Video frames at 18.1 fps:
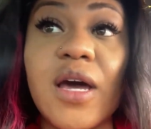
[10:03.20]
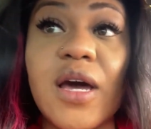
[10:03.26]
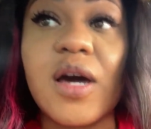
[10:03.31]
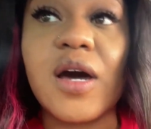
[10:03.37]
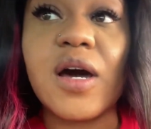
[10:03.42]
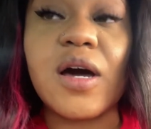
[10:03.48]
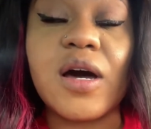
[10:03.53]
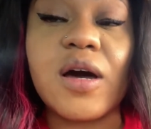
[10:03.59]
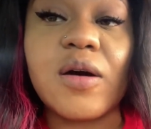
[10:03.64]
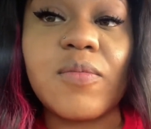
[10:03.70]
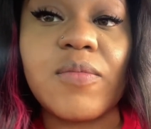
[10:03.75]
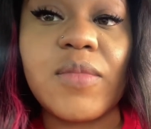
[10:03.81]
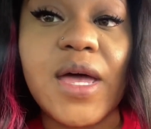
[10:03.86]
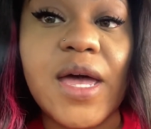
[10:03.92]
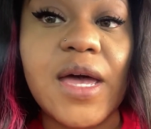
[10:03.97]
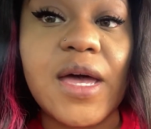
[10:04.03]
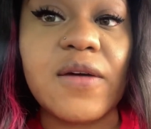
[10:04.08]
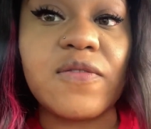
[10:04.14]
um,
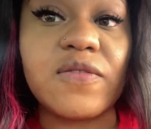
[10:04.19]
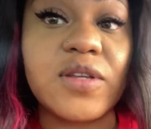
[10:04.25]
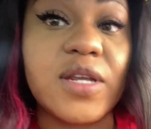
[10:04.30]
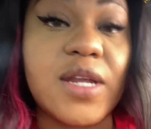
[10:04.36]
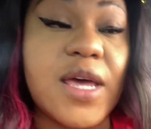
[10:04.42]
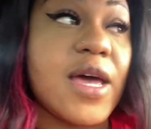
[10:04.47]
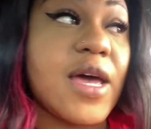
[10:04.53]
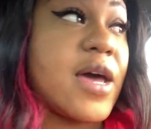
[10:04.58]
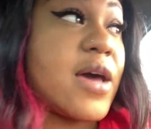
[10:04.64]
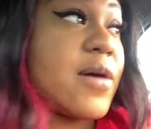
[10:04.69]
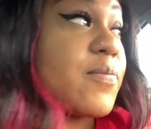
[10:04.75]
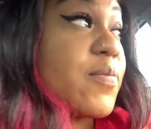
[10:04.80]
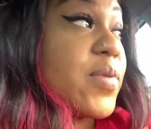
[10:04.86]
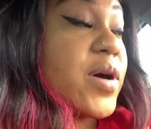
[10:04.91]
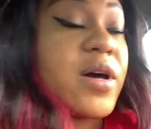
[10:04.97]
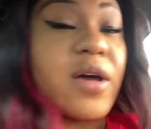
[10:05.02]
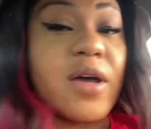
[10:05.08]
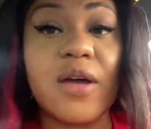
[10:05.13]
after that.
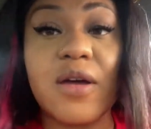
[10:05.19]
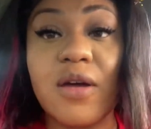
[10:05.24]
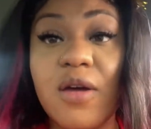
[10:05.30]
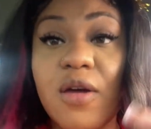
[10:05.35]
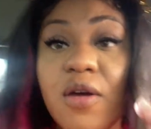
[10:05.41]
But